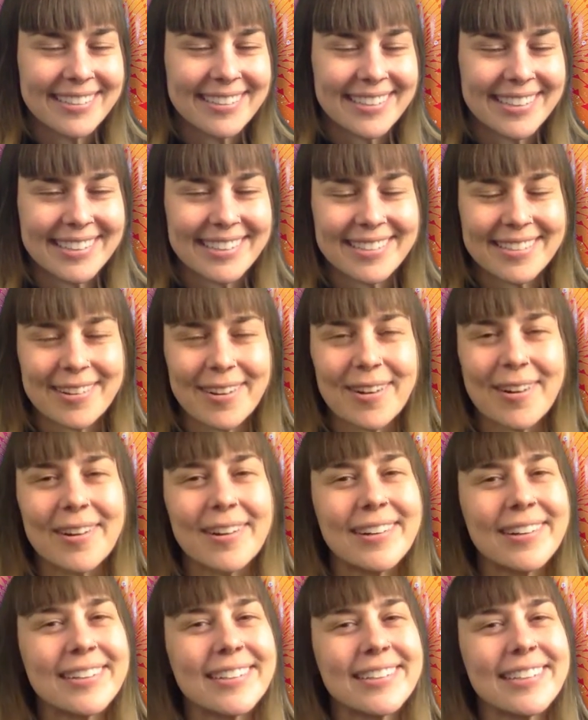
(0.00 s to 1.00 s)
It's
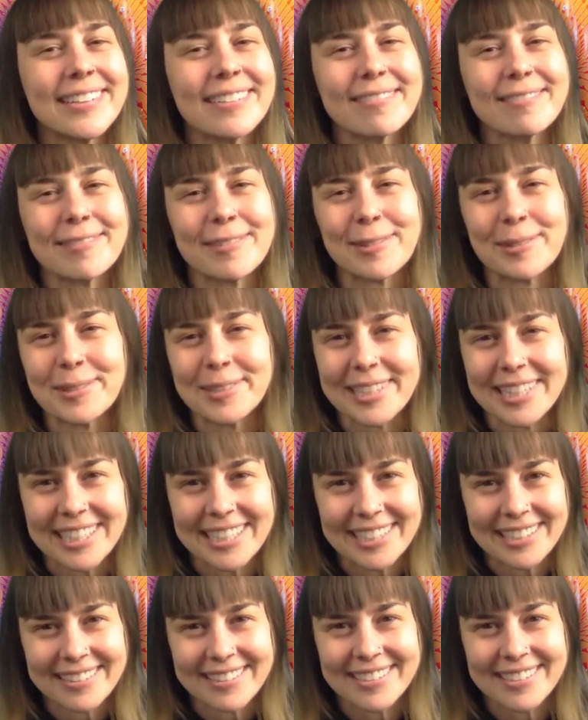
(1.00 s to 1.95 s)
all unfolding